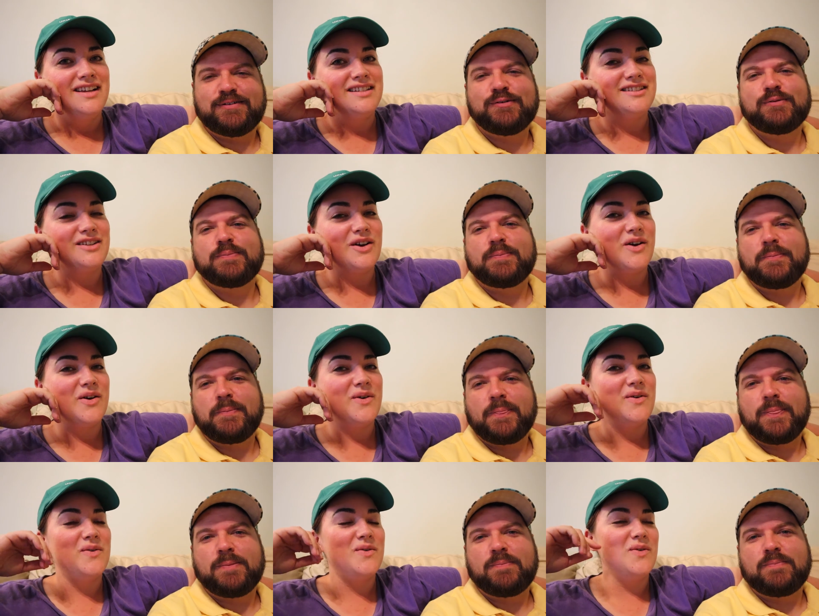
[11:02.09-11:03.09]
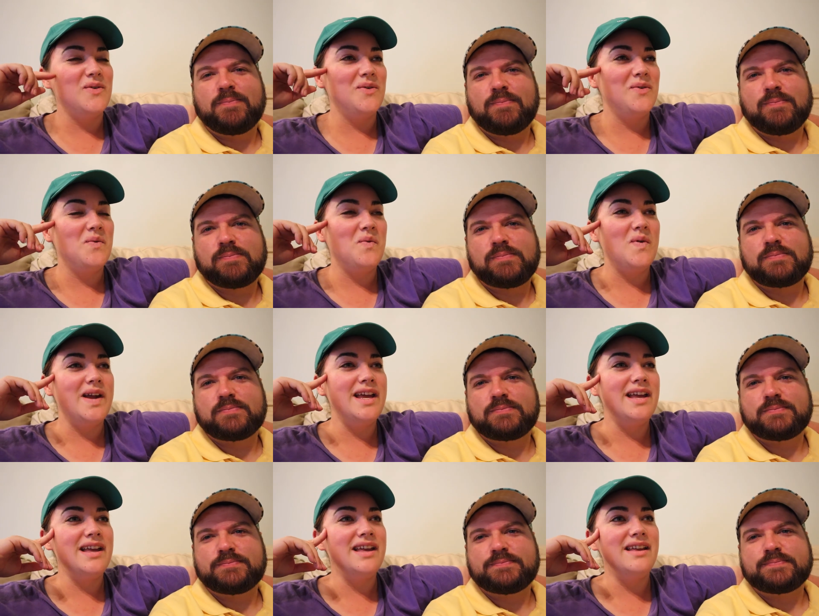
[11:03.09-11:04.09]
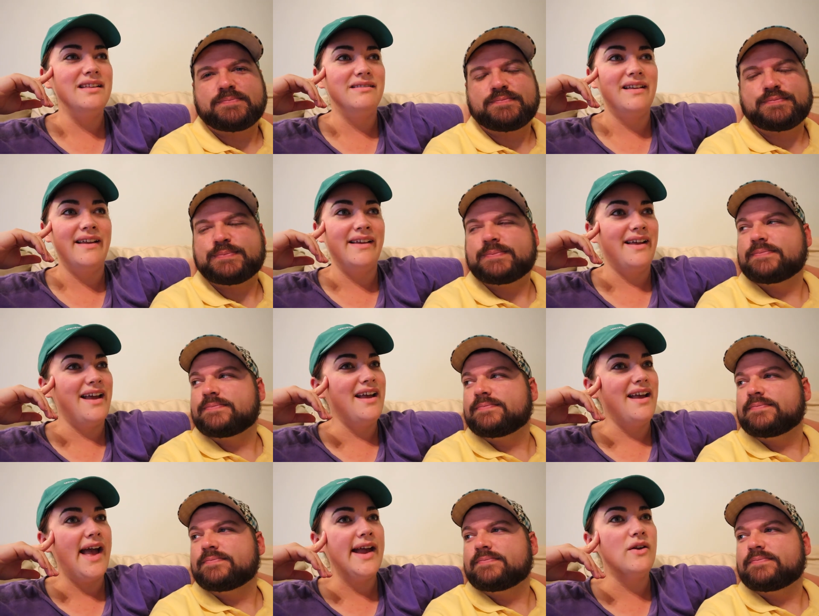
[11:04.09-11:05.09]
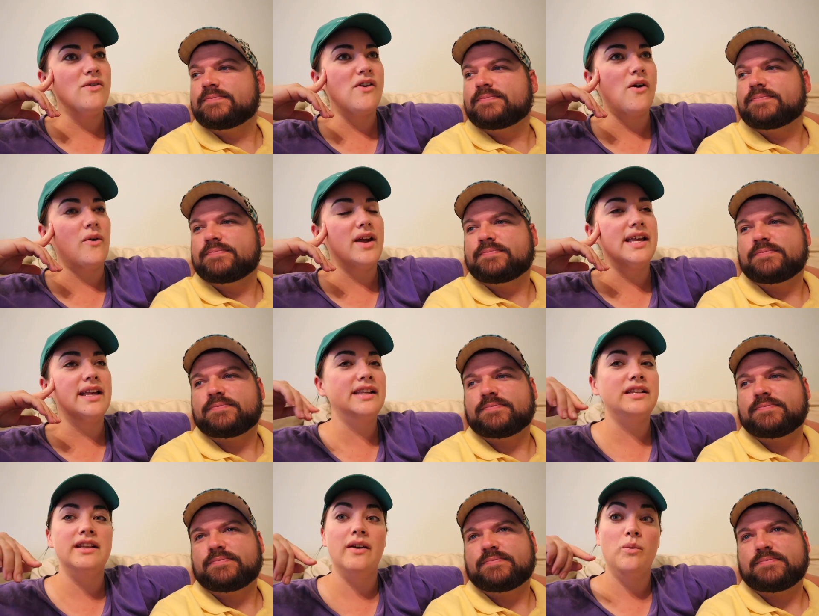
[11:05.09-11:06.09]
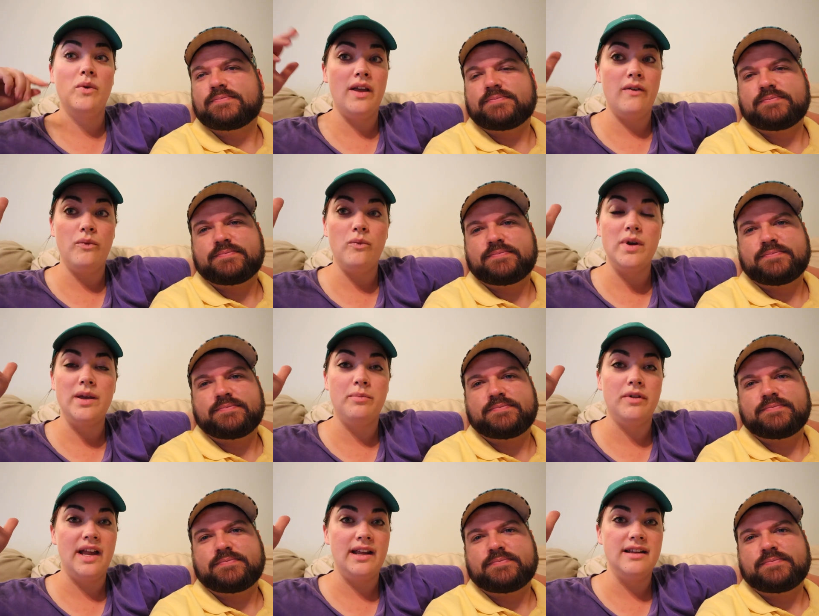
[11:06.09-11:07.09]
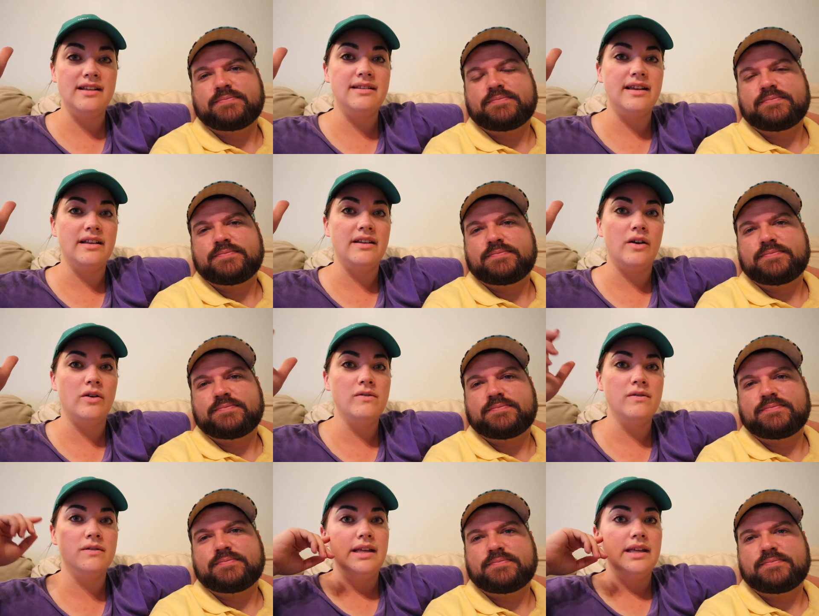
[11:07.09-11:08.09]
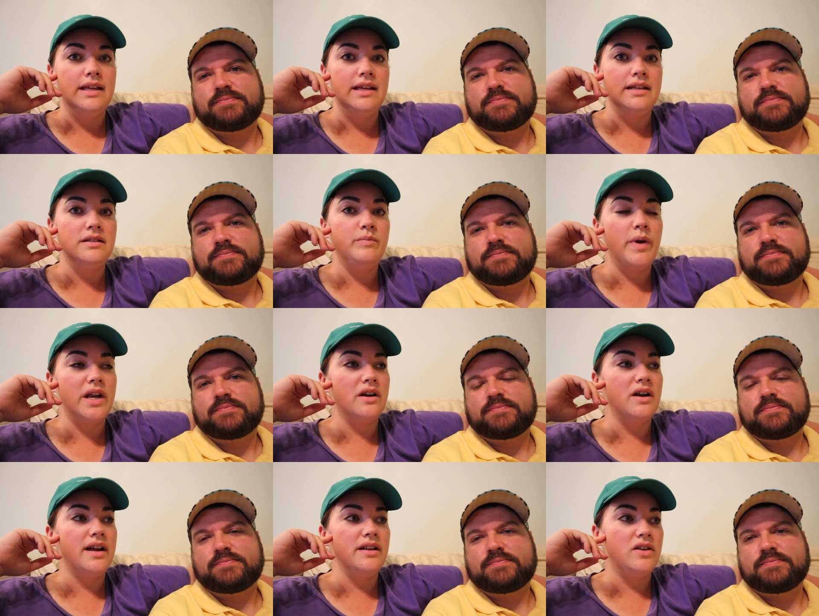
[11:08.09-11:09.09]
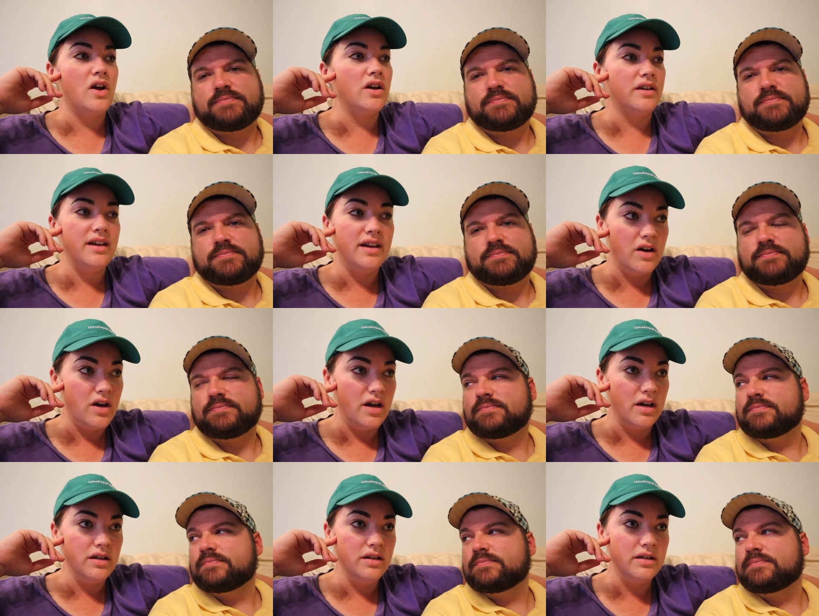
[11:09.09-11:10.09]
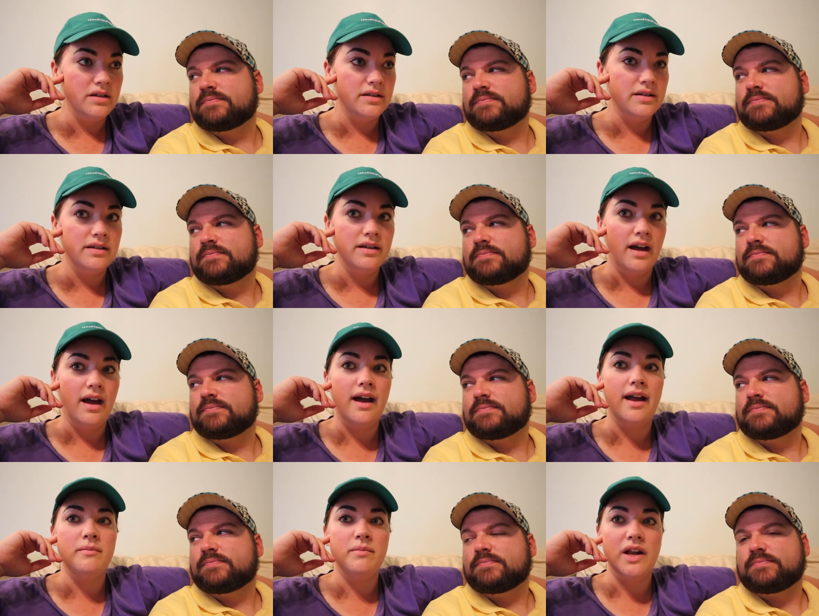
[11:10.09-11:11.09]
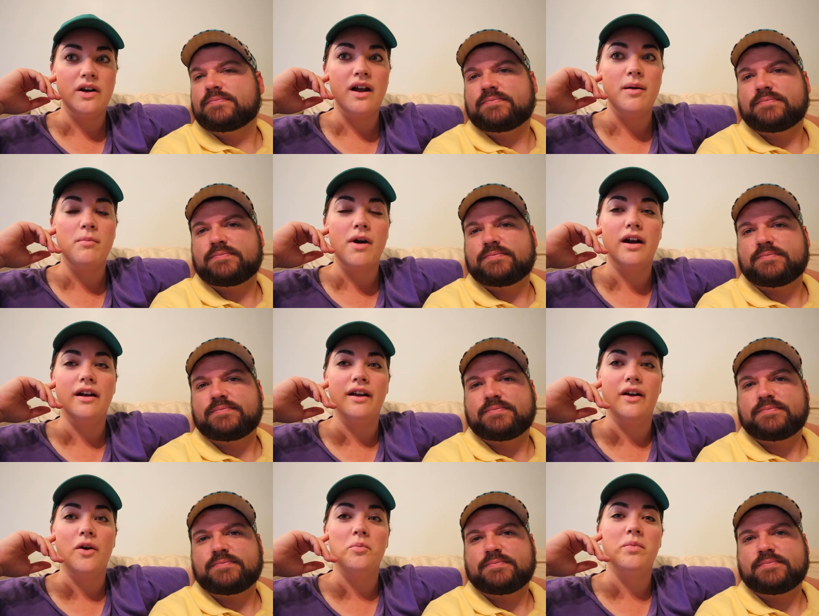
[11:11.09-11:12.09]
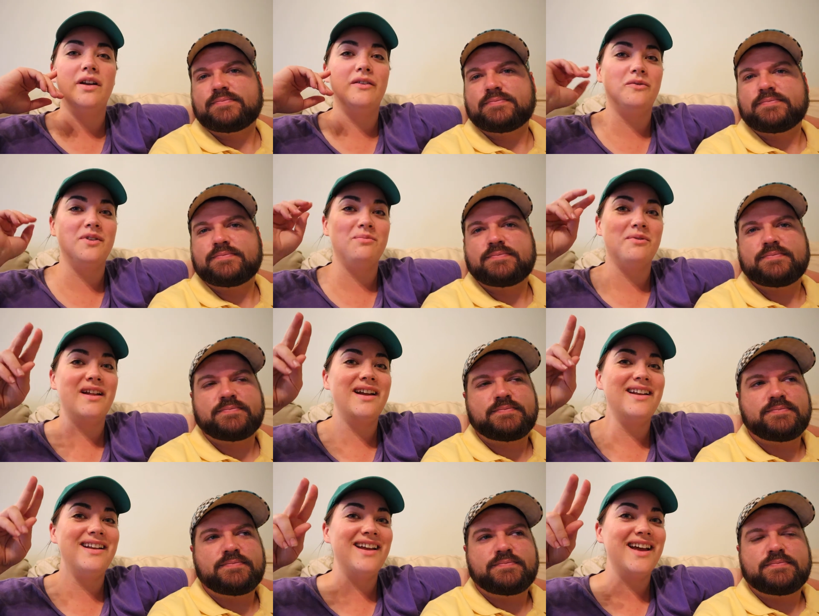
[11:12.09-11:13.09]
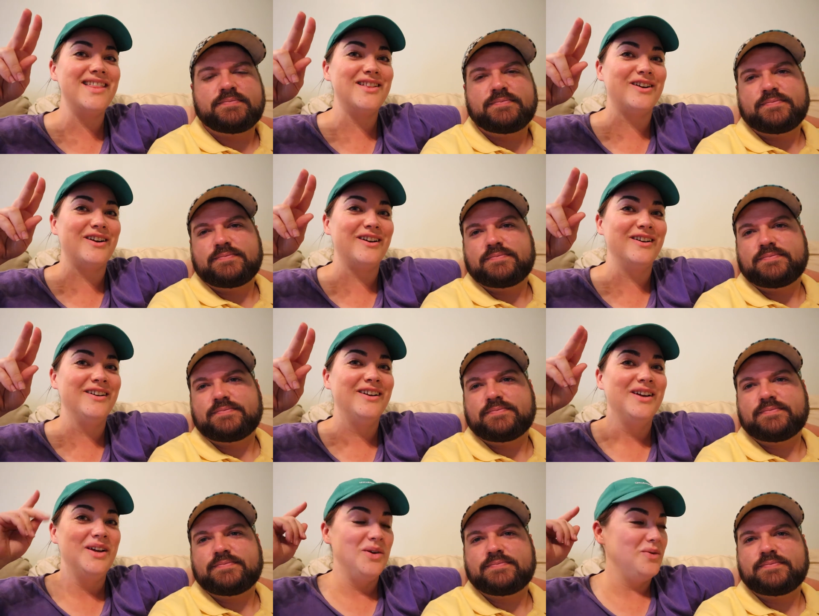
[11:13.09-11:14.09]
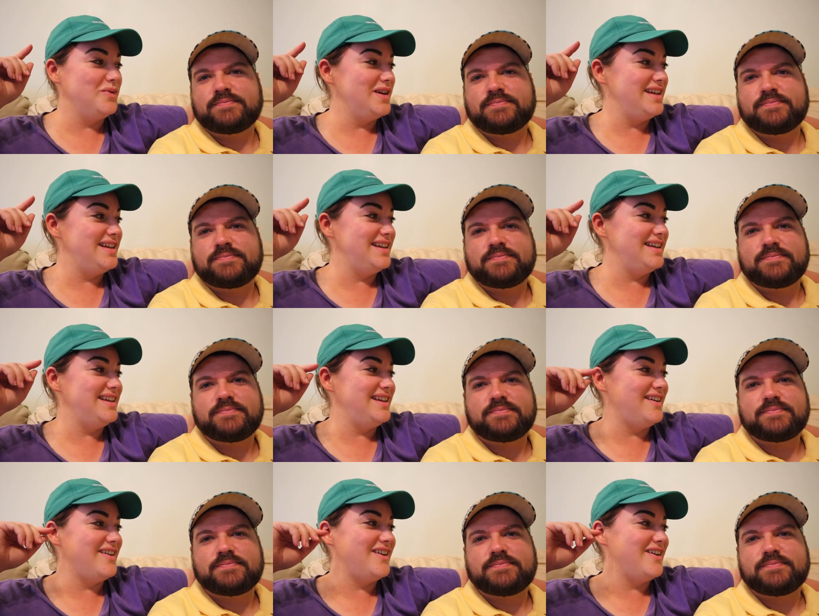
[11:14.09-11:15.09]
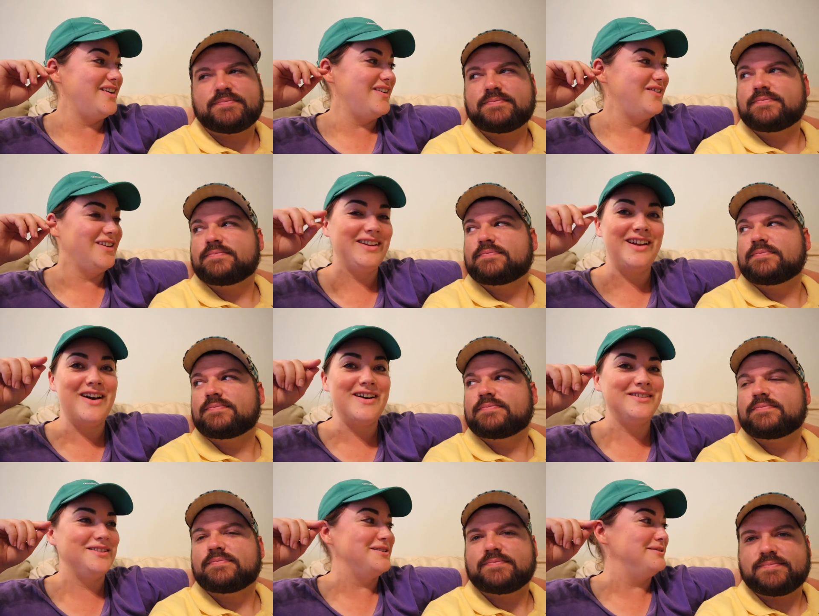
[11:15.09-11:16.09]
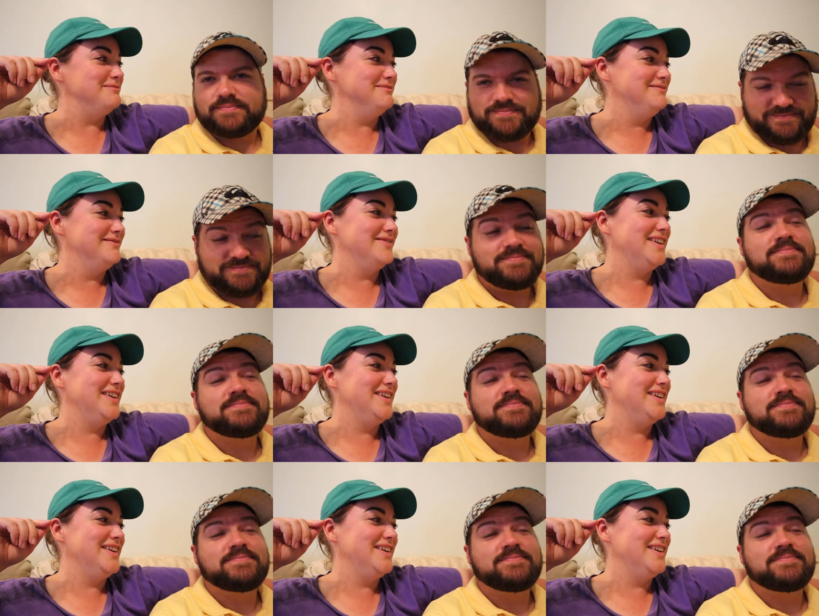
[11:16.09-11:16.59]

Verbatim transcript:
Speaker 1: So we... I don't know. If we play Nintendo, he's better at Donkey Kong. I'm better at Mario. But if we play together, we are really awesome.